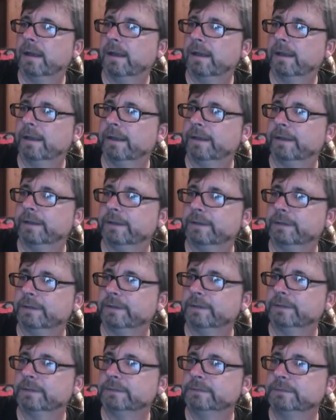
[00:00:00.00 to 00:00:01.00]
And,
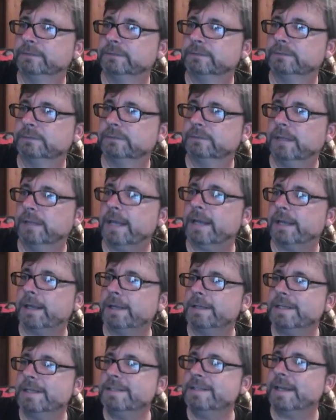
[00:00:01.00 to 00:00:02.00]

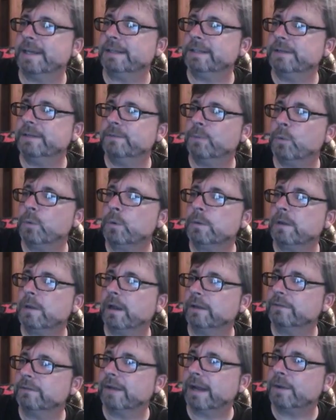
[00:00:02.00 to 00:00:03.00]
hey, Detecting Ford
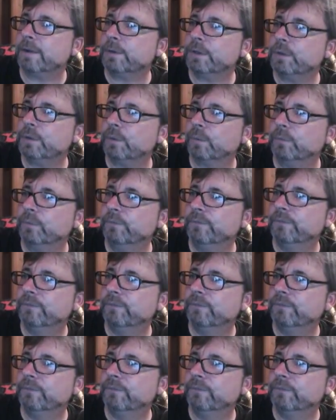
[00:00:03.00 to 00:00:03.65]
Light, how are you?